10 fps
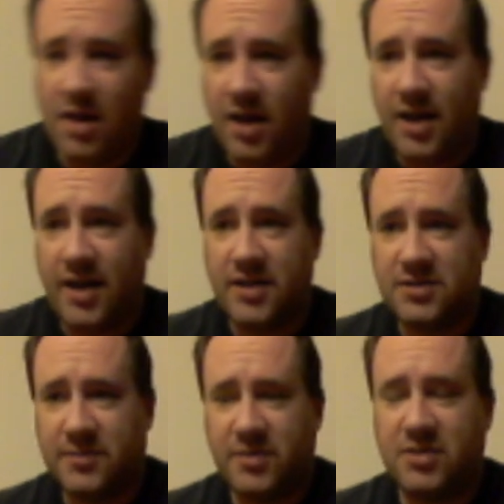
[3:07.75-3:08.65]
And
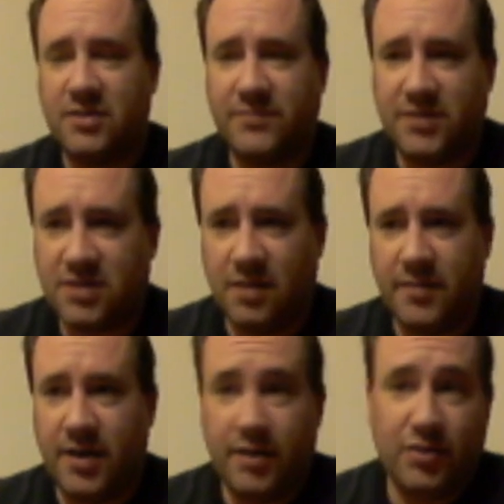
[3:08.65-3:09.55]
some of the stuff that's
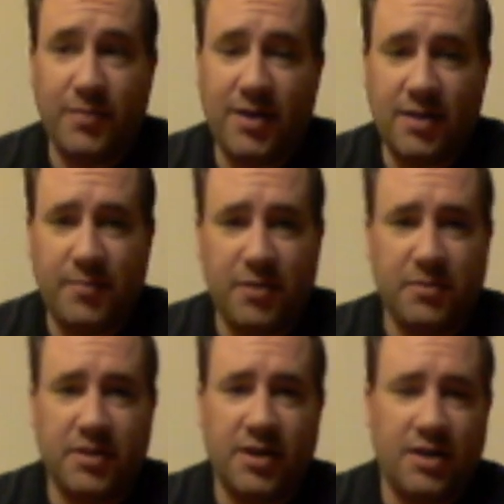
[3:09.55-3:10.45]
coming out, you may not be able
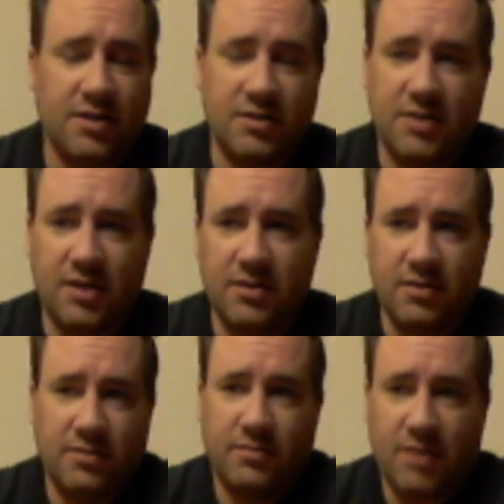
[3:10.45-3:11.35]
to get because a
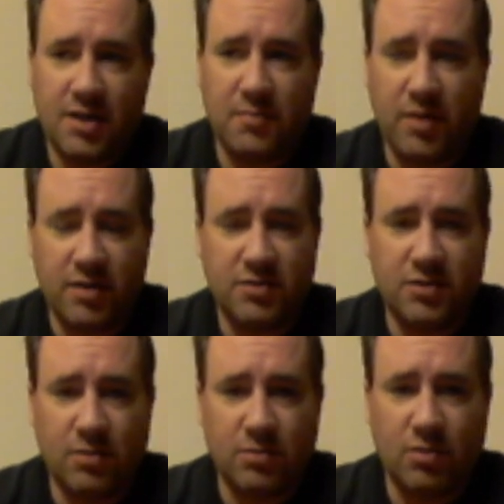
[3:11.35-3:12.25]
lot of players
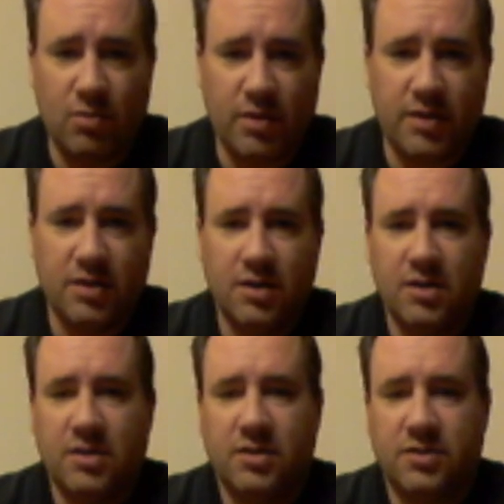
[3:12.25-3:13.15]
don't coin.
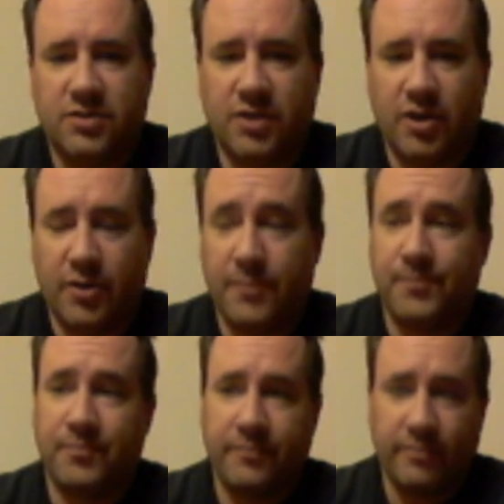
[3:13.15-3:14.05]

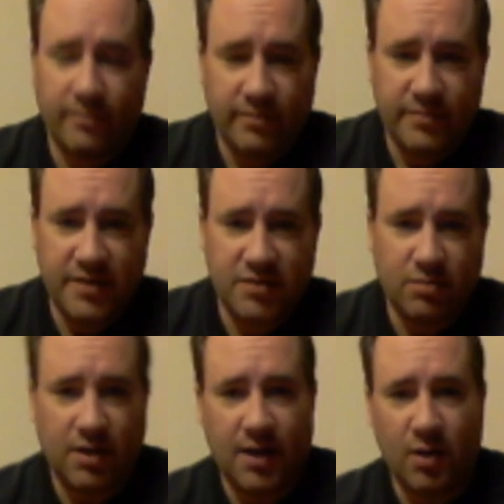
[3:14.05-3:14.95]
So this
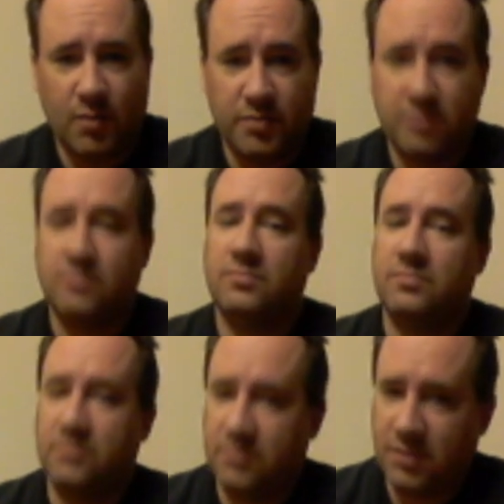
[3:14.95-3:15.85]
will help
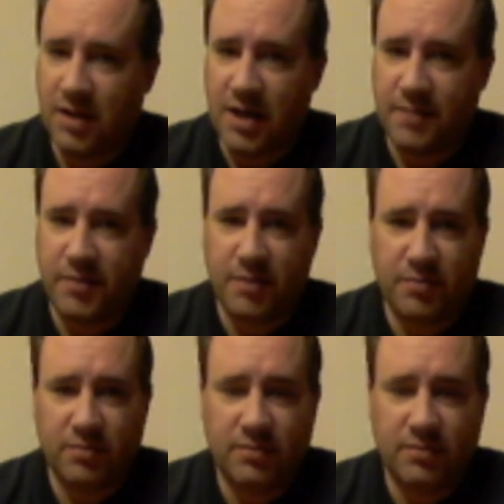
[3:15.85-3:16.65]
a lot of people.